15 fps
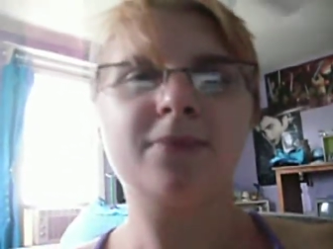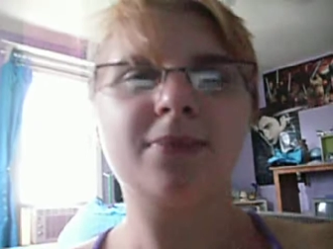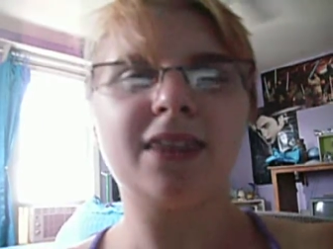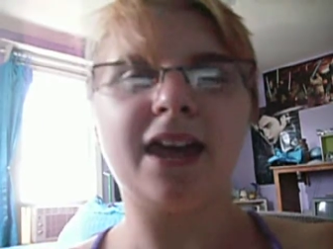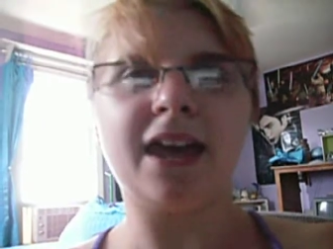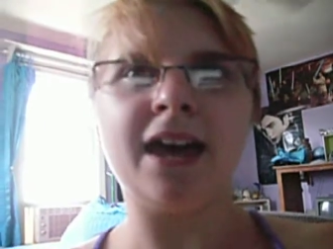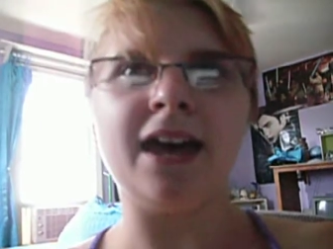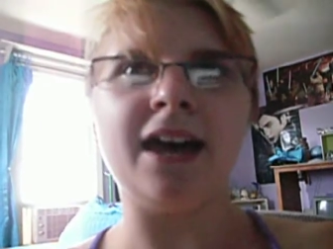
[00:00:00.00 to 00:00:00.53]

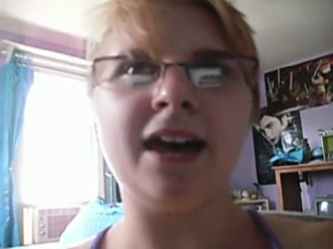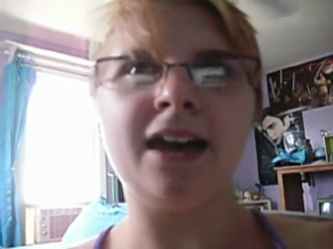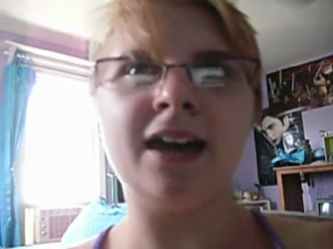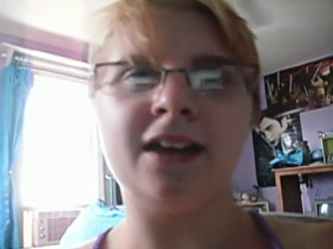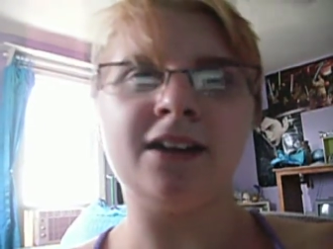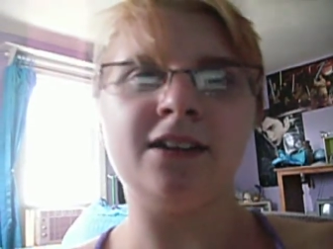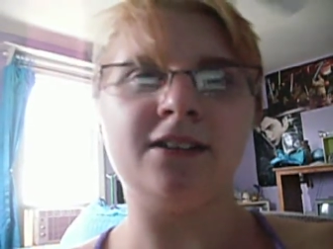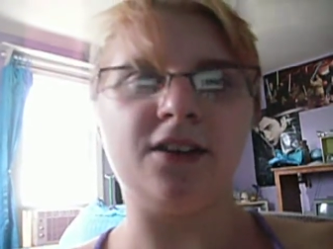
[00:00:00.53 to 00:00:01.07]

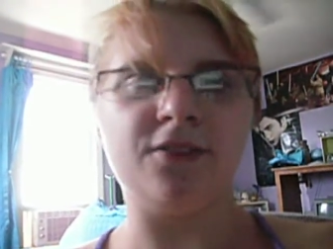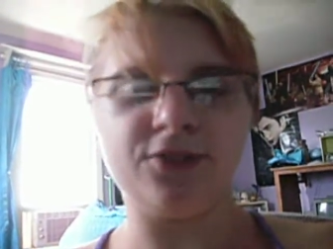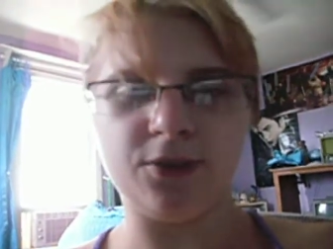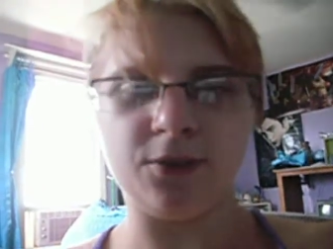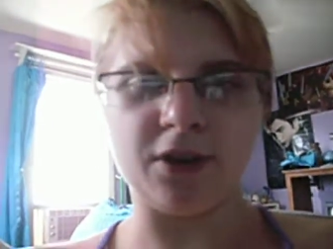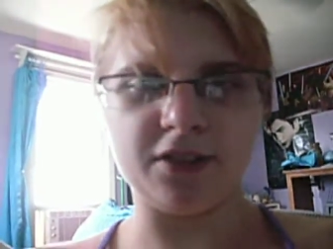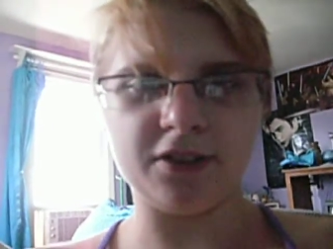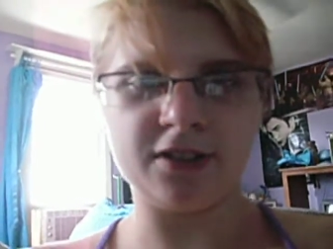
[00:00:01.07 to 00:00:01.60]
and a
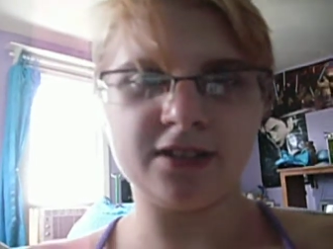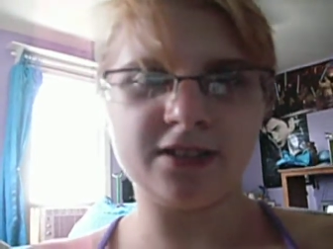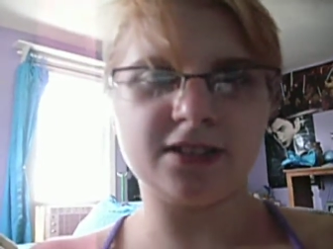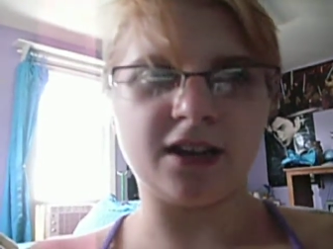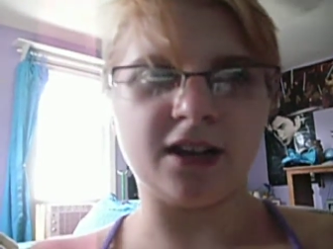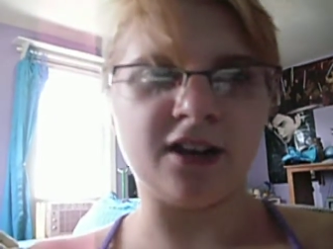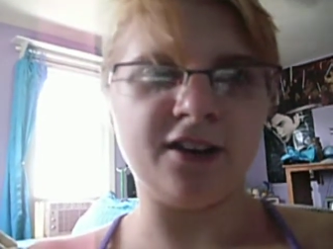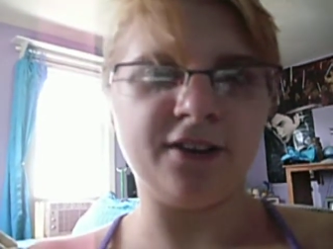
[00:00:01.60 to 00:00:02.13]
few other
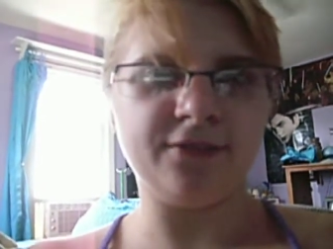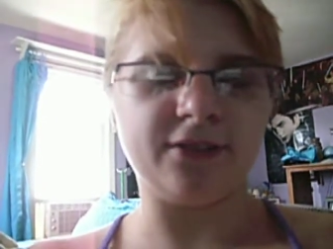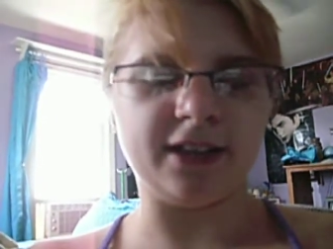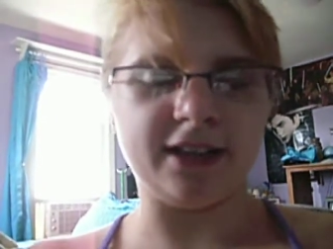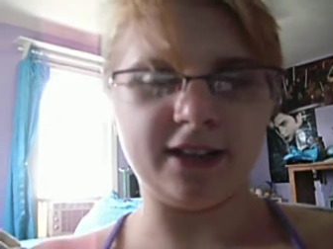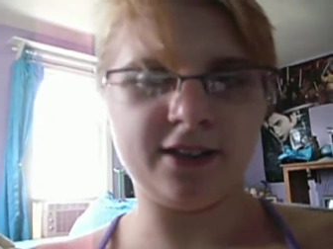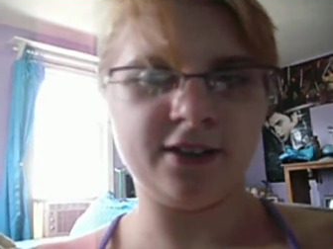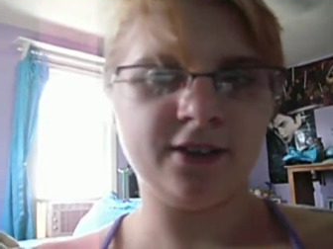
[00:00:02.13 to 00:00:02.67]
stuff
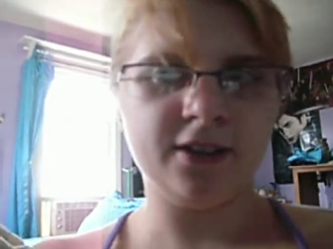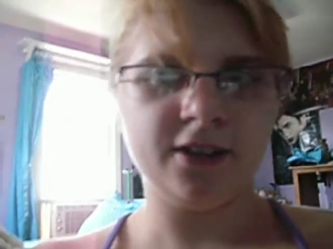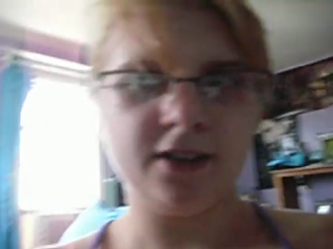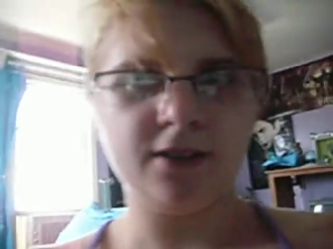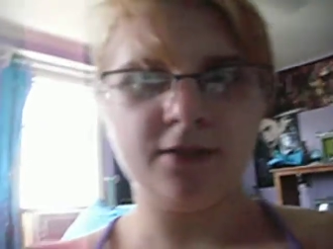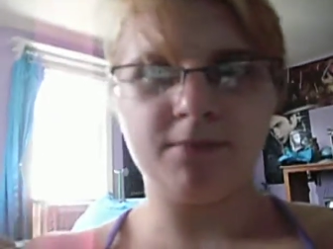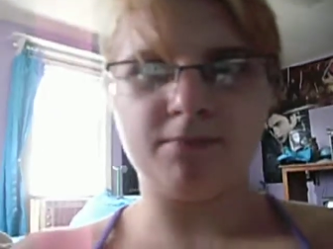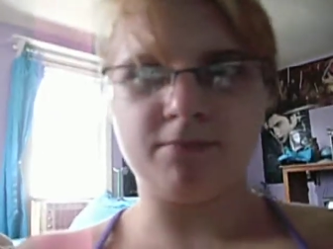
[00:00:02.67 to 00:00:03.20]
like
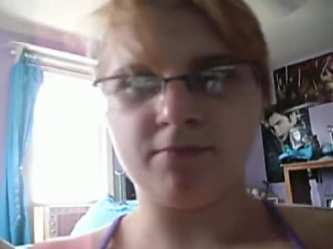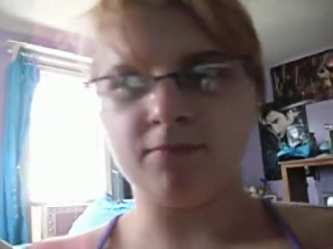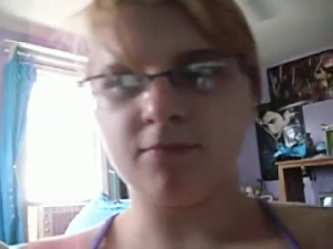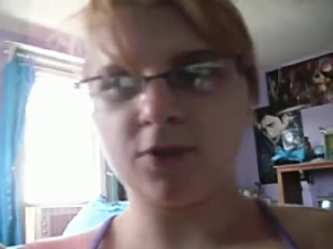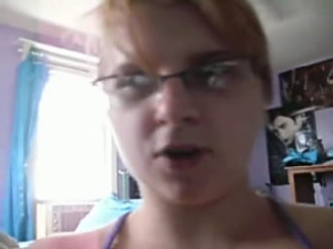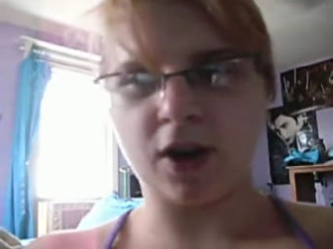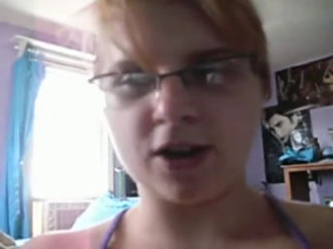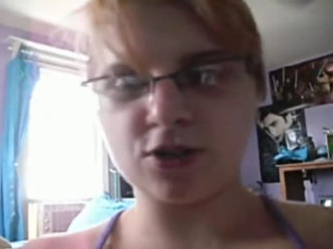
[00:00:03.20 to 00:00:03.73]

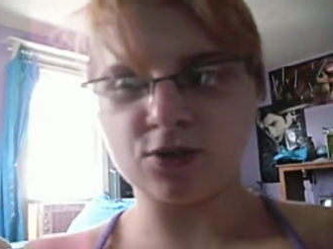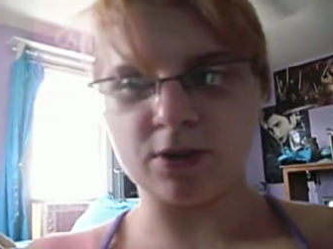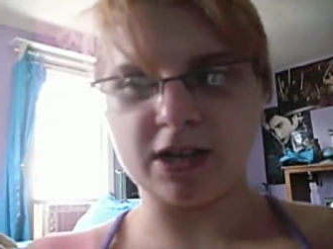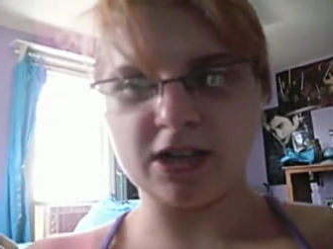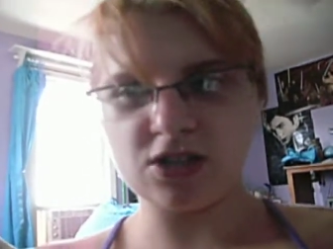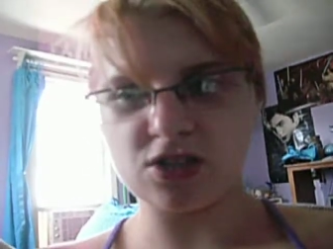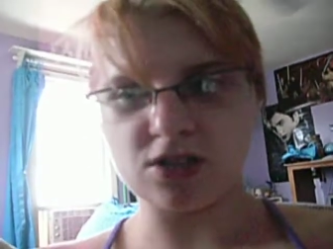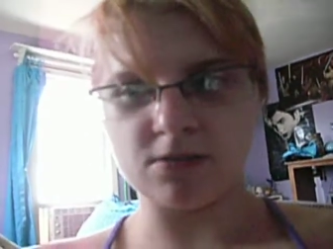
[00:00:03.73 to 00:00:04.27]

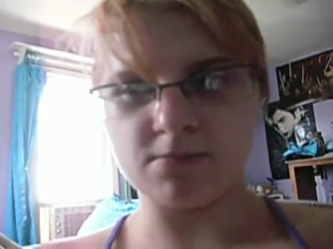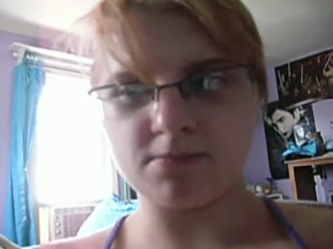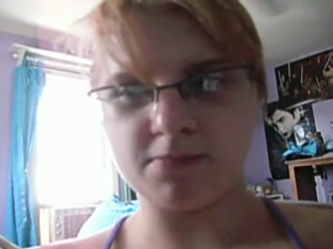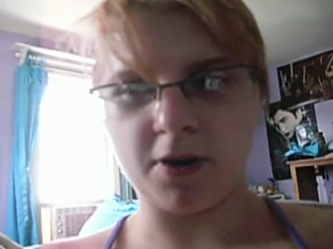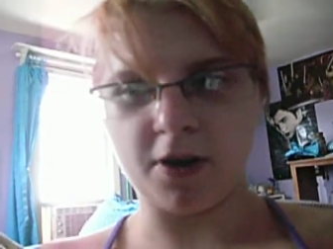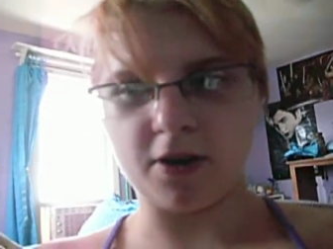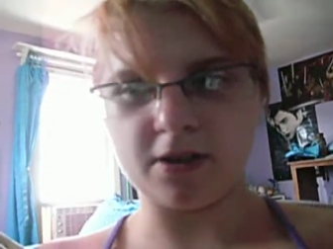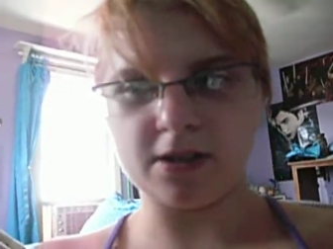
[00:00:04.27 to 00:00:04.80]
graduation
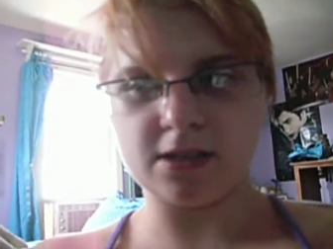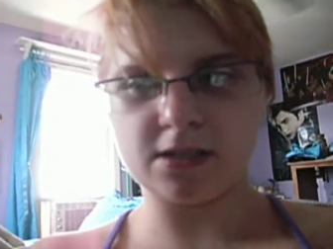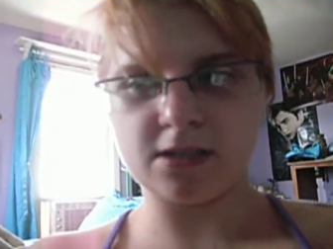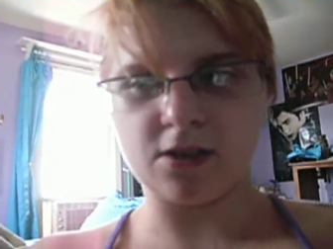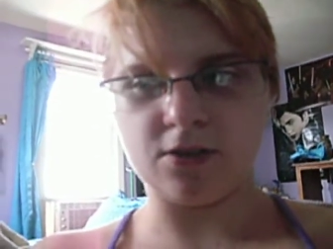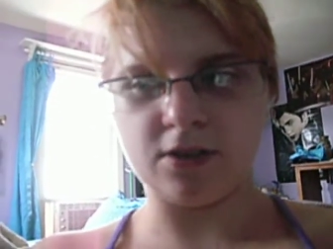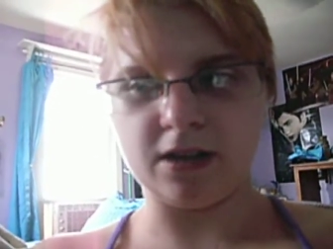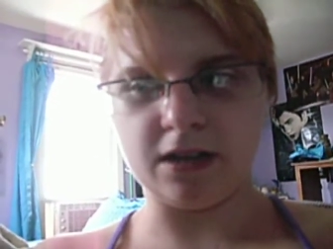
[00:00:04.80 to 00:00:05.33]
parties
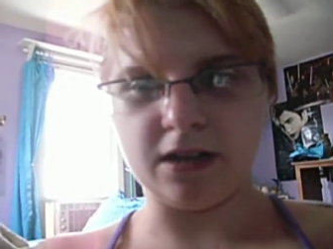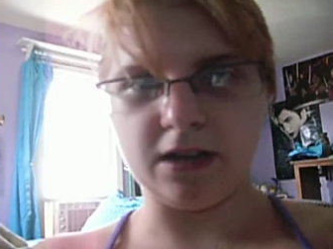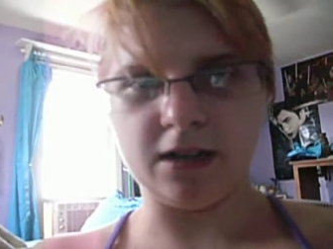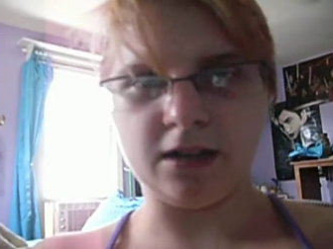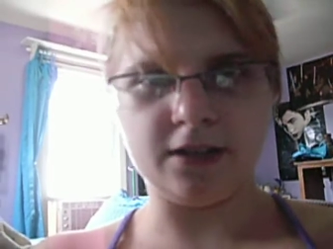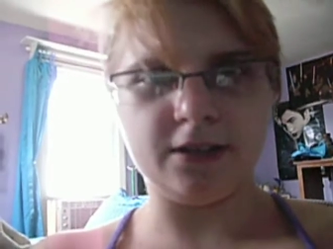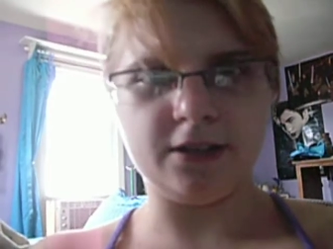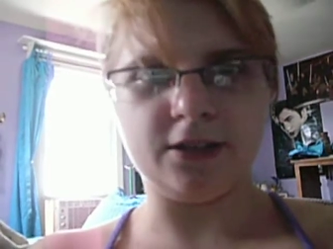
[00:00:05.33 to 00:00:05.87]
going
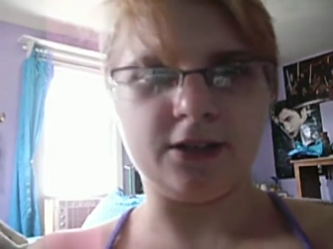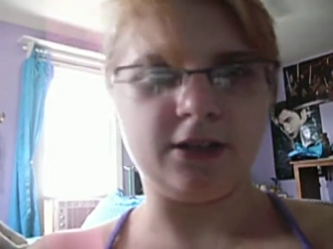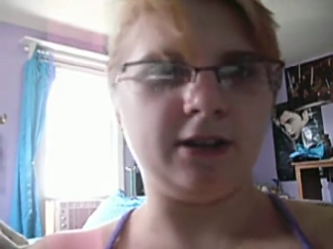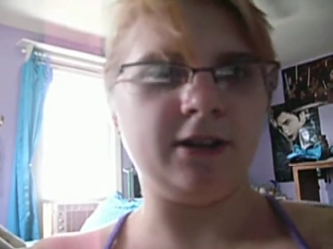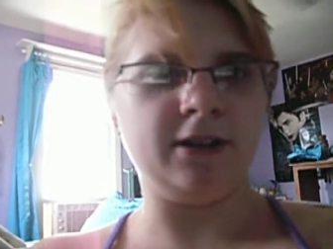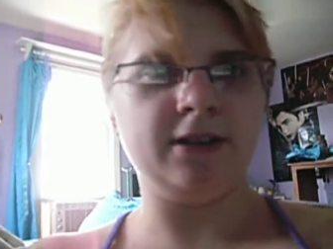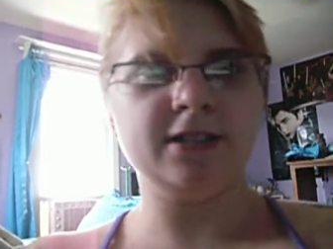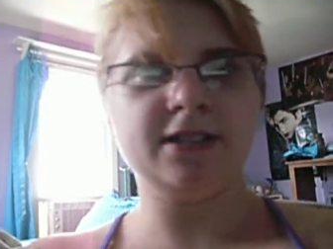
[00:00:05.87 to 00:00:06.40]
on
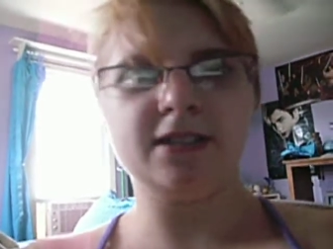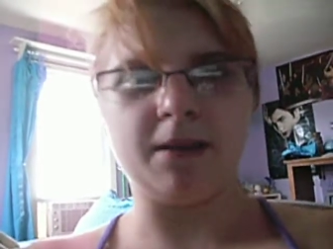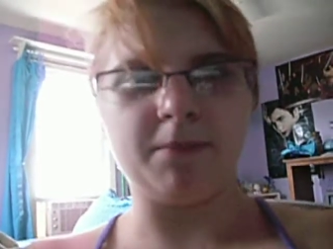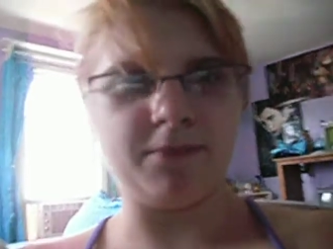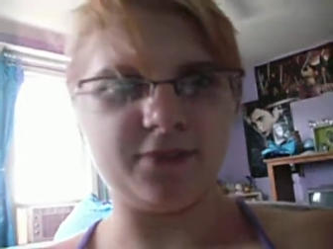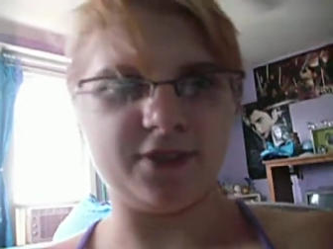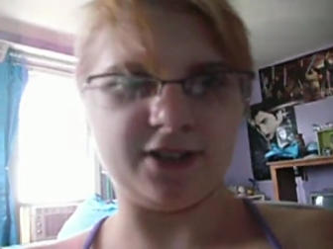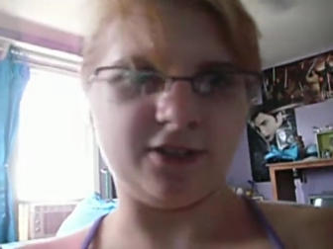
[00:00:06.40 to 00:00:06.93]
or
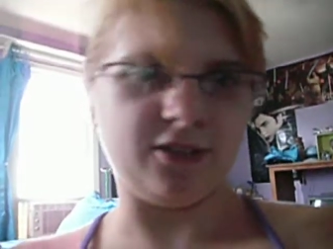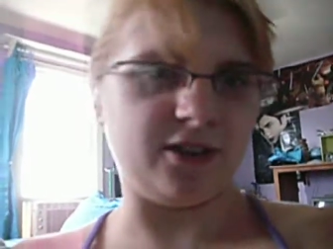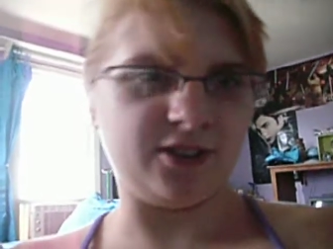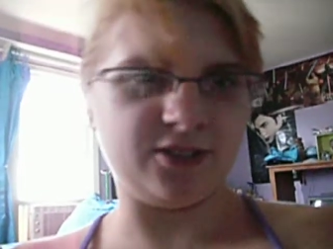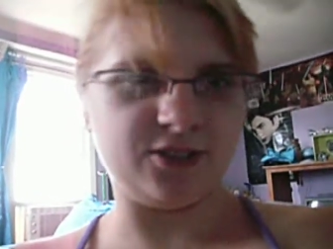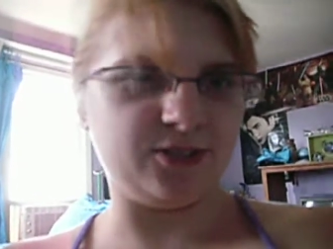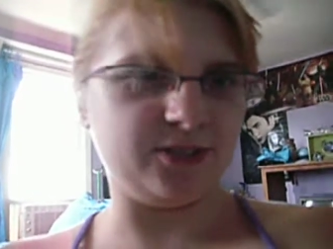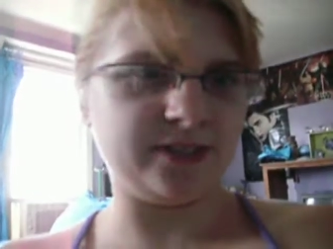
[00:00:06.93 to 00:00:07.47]
something along those